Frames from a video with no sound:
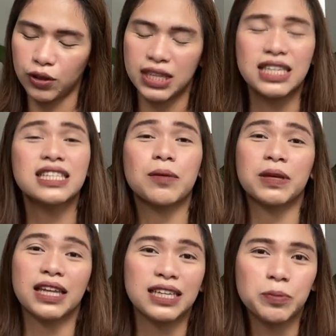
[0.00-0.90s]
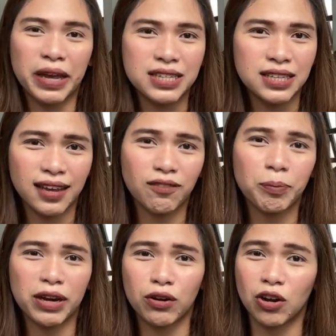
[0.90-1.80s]
this is a bit expensive,
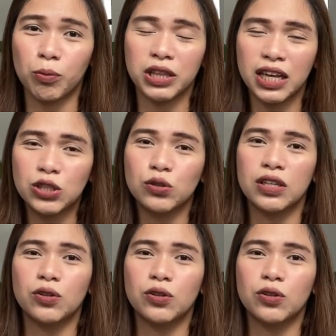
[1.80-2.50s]
pero recommendation